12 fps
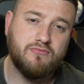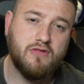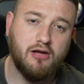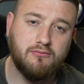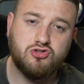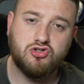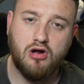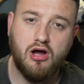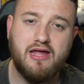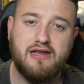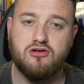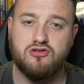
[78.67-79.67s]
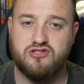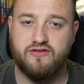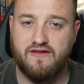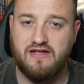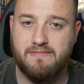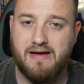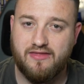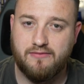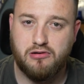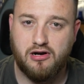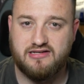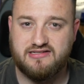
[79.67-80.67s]
I'm trying not to think about the
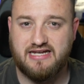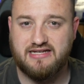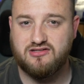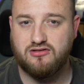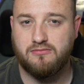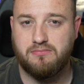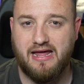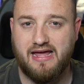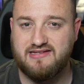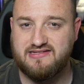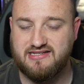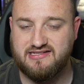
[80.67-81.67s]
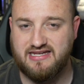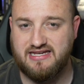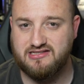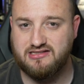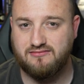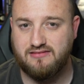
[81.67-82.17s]
price tags on the players this season.